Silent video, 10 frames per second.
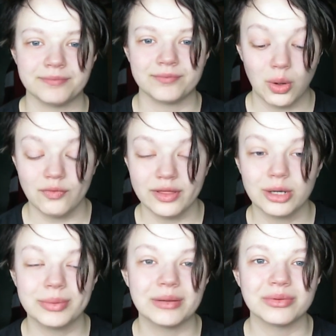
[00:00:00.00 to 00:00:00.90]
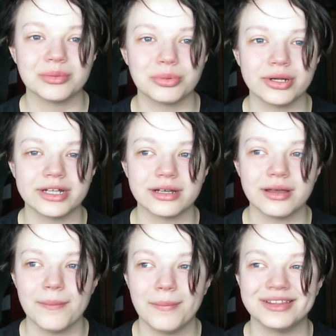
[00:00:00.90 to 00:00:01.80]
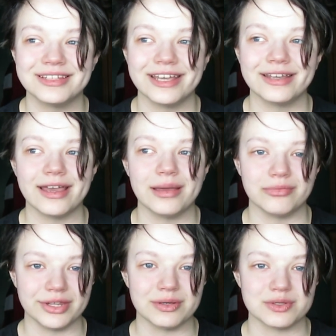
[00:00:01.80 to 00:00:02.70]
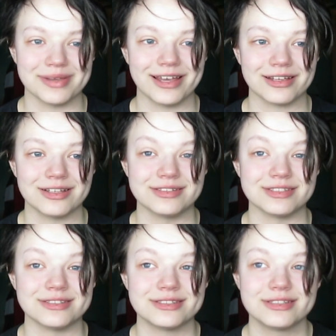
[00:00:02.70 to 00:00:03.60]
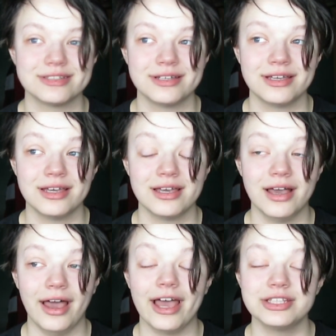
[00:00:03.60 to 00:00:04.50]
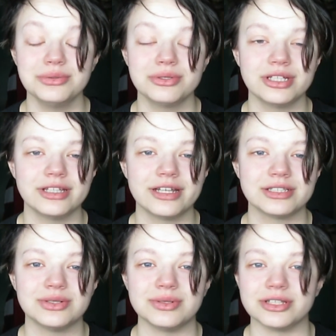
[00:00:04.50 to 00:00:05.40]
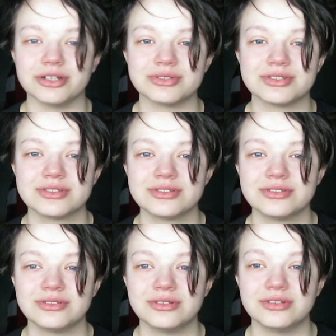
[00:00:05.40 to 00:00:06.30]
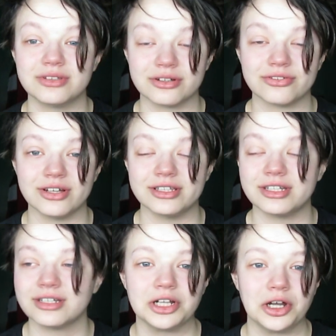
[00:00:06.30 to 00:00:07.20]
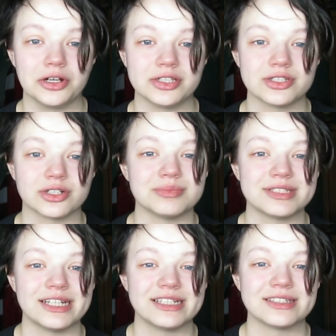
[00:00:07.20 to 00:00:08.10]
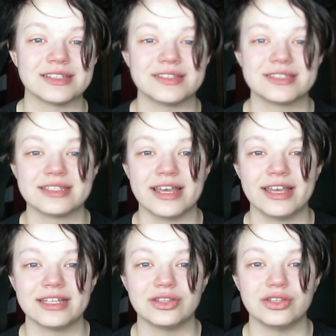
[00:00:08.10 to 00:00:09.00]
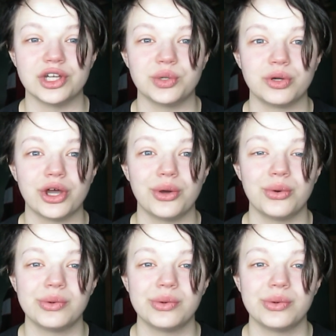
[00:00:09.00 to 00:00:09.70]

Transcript: Hopefully I'll be able to bring Monday game videos back, because I actually really like doing those. They're fun. Current circumstances say no though.